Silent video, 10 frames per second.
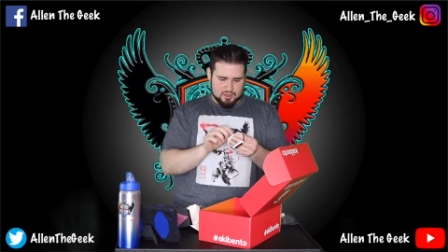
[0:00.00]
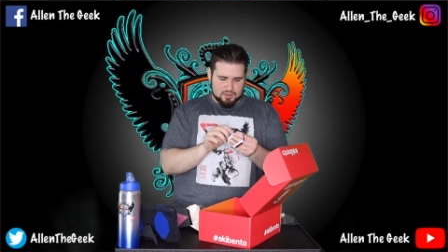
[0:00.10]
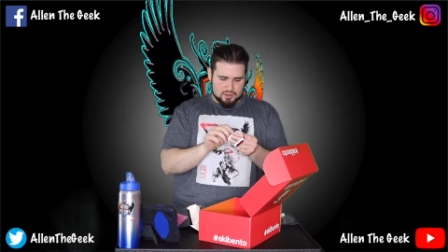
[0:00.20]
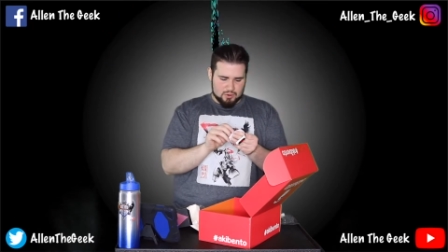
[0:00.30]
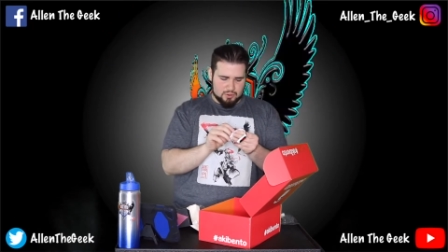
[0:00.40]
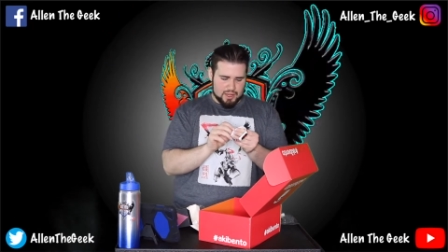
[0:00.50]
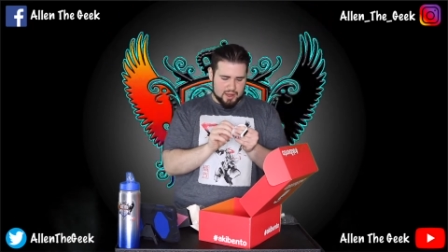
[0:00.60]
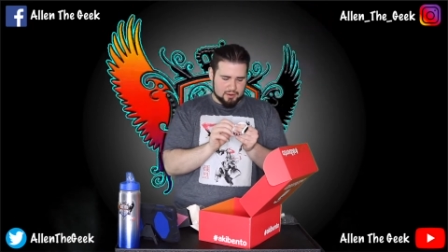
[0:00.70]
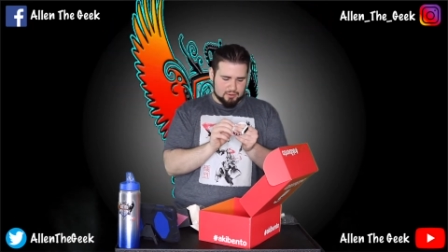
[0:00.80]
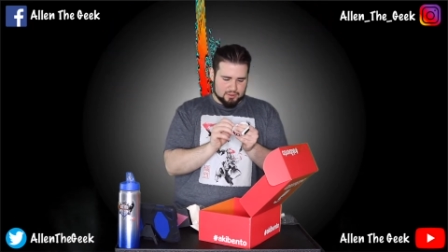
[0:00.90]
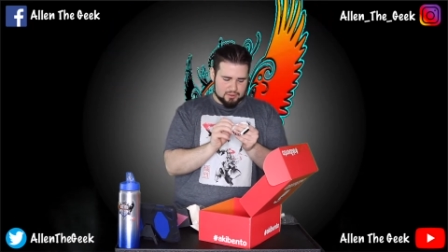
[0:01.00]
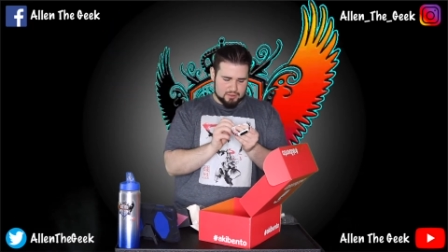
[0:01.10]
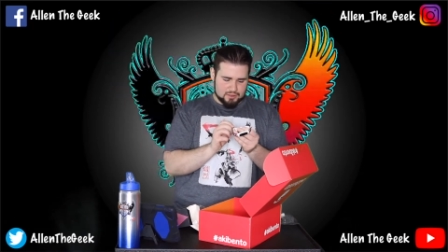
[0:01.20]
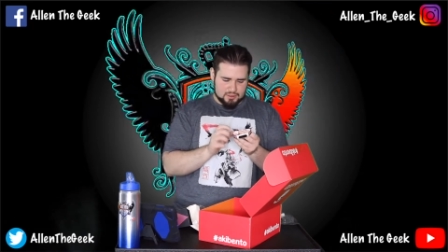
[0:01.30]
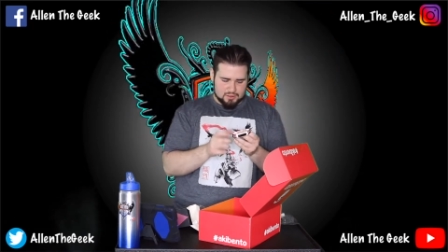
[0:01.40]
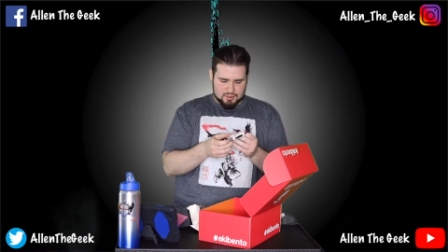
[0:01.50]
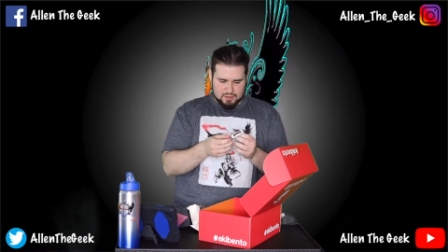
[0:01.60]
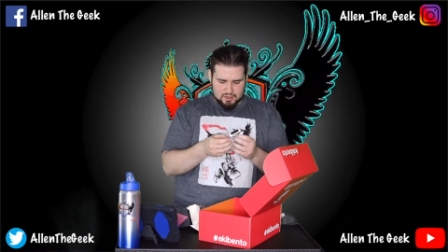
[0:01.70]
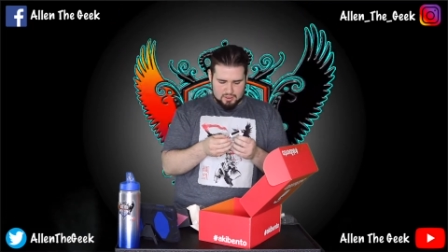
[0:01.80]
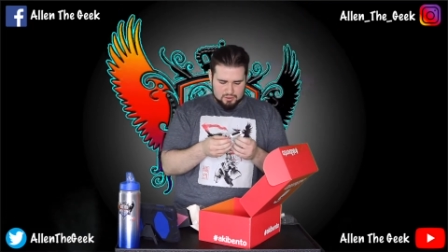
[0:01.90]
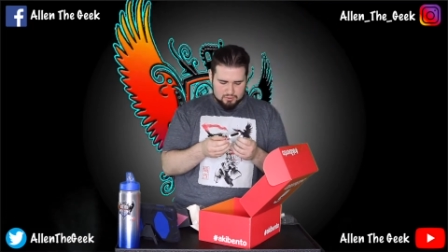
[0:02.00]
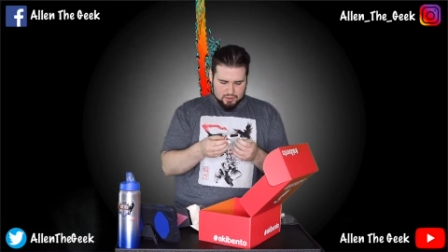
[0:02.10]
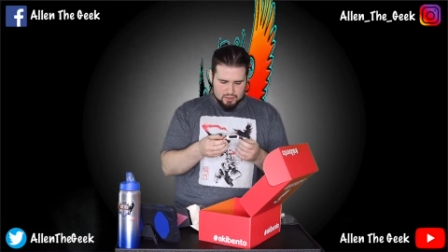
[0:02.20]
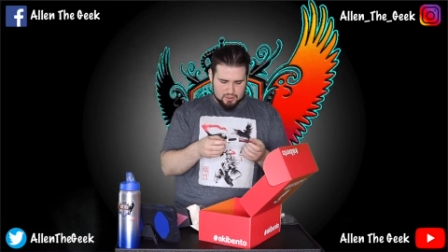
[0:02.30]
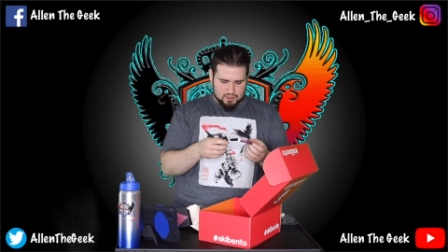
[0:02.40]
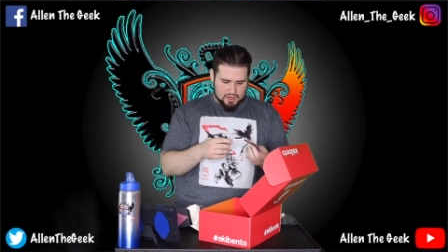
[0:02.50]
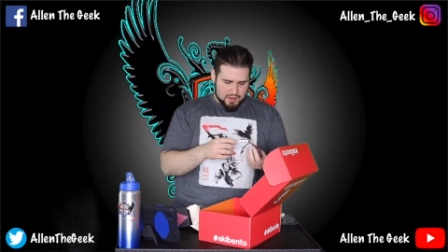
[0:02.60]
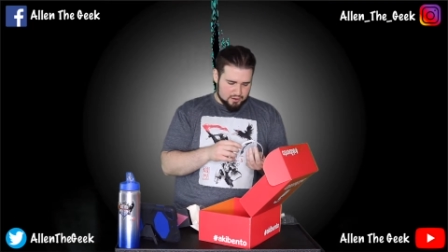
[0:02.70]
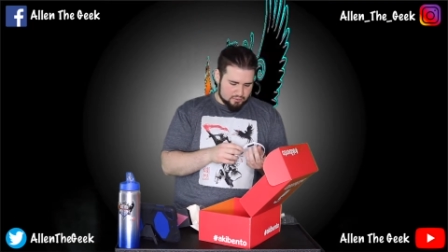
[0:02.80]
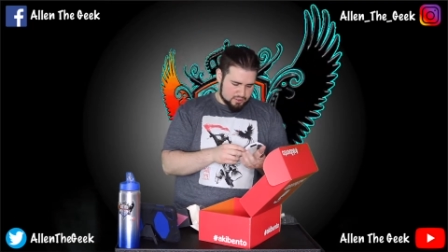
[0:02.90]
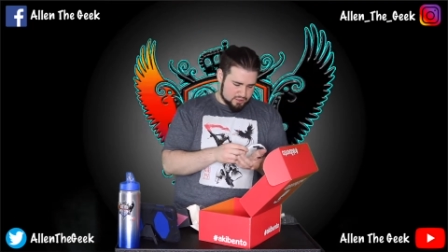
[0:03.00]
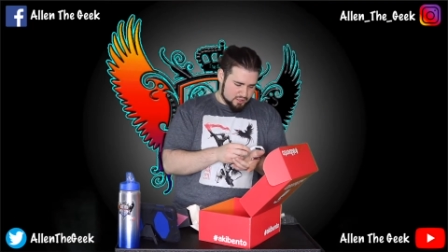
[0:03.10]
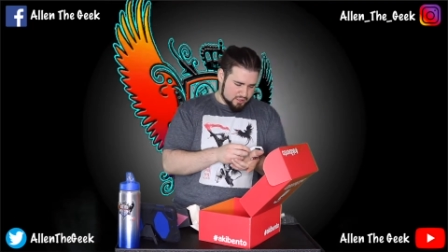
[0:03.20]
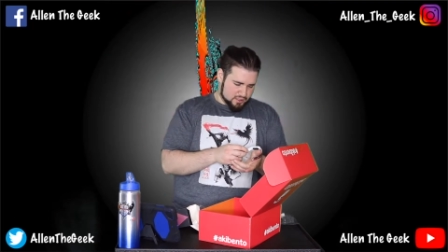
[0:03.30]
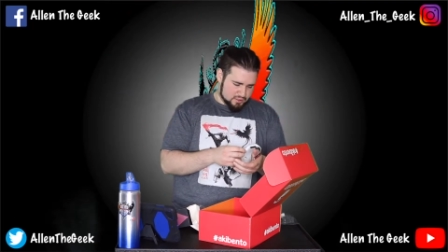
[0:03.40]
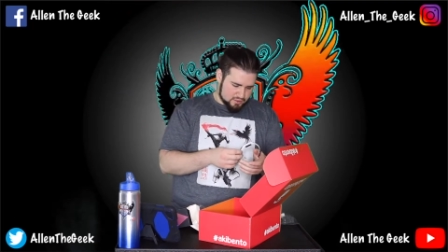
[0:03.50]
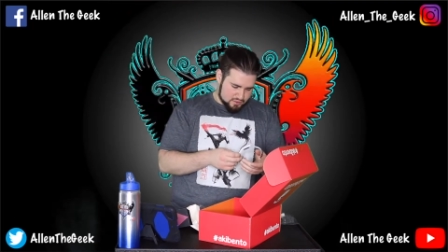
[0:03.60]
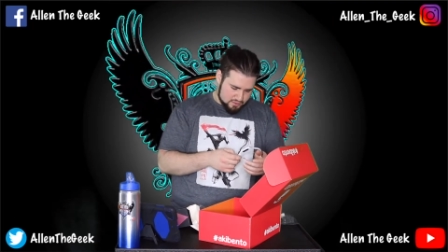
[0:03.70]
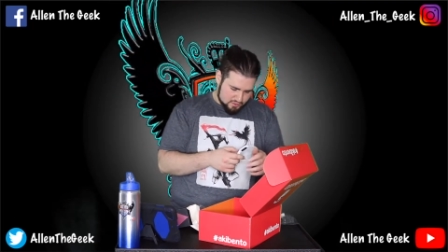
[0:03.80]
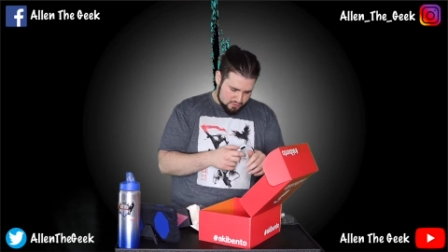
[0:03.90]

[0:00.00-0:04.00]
Yo, we out. We are out with this.